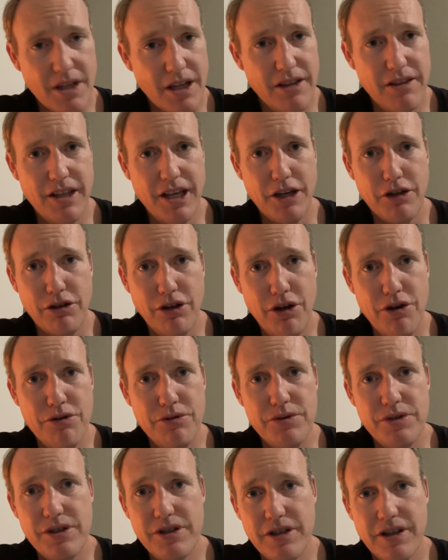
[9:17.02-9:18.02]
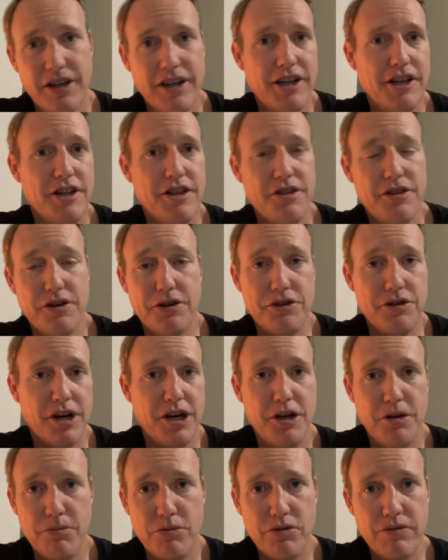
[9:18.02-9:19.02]
they close, they're trying
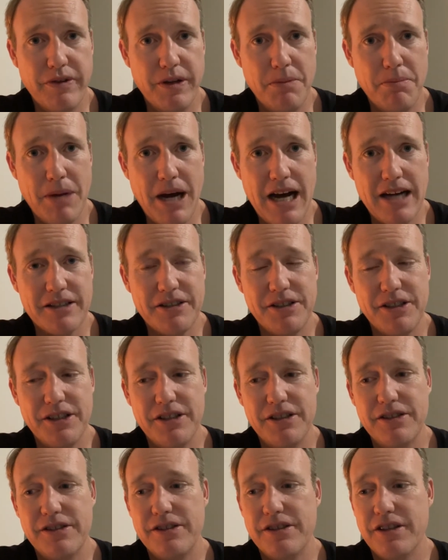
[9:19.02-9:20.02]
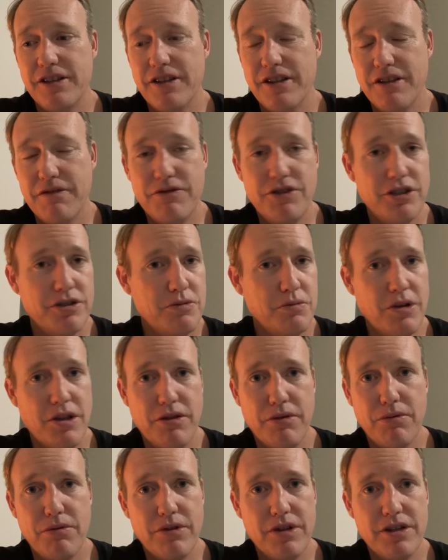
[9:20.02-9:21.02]
to move in boxes, they've just went
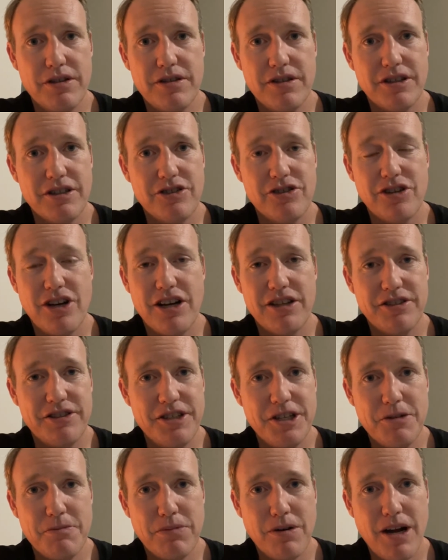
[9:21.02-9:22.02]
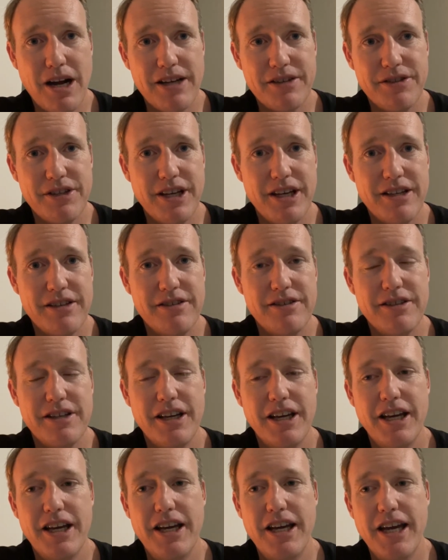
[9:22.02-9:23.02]
through this exhausting process,
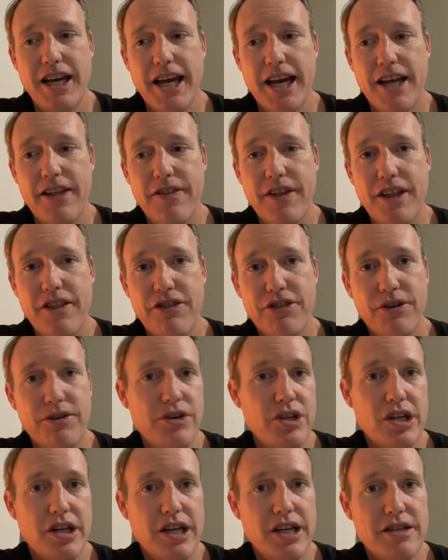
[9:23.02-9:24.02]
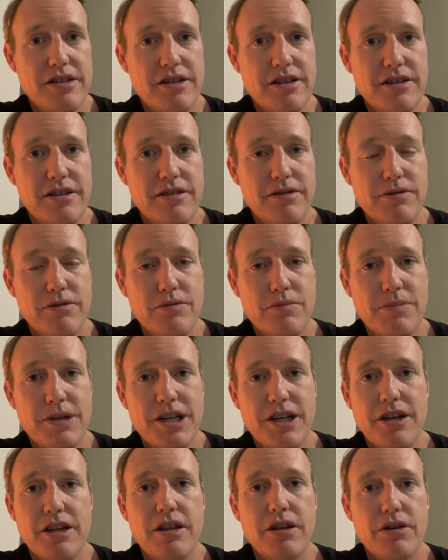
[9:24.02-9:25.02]
and then 30 days into
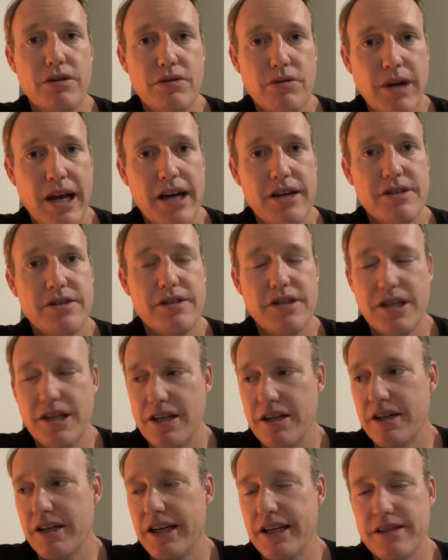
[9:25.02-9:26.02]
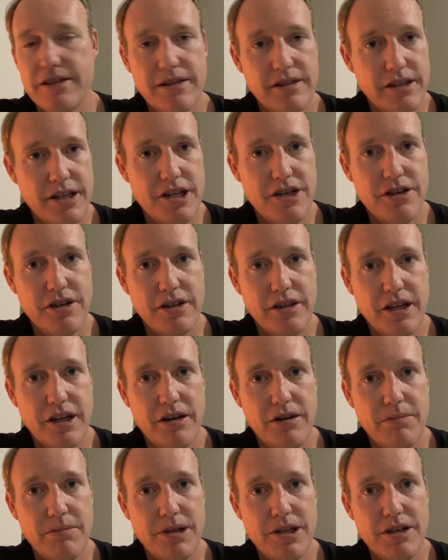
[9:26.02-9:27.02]
being in the new house, they get a cancellation
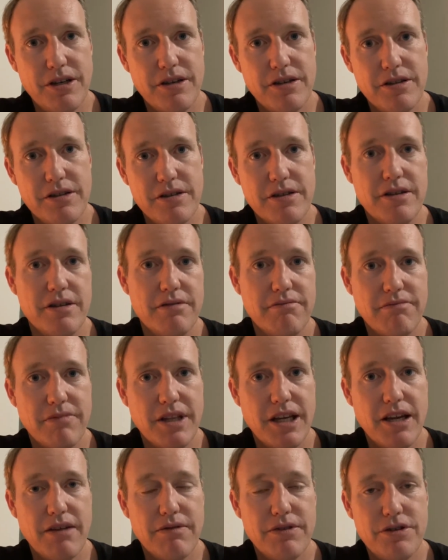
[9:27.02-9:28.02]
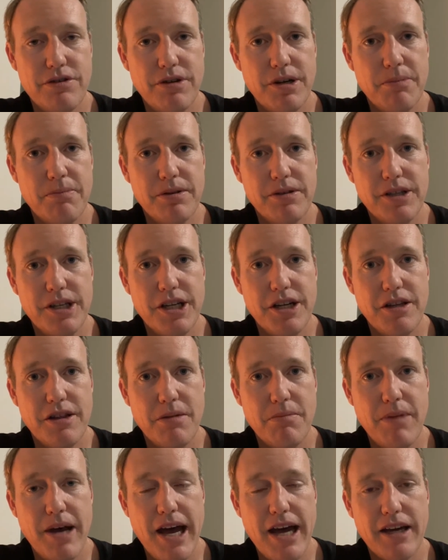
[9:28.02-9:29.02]
letter because they have a trampoline in the
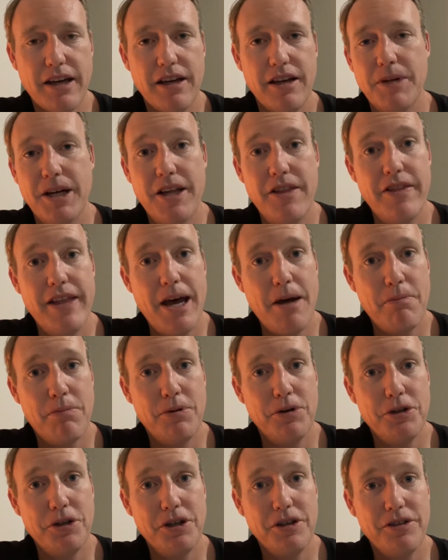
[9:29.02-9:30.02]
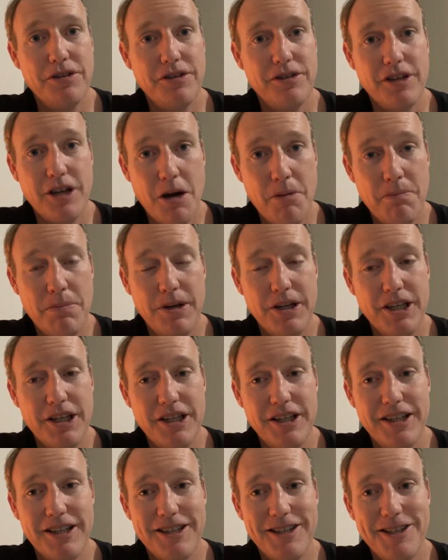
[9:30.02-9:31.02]
back. And that particular company
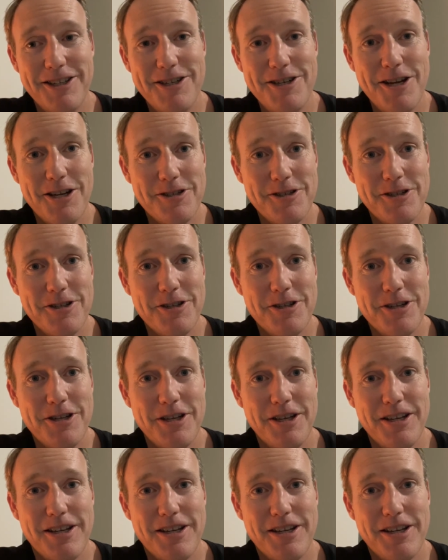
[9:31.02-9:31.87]
doesn't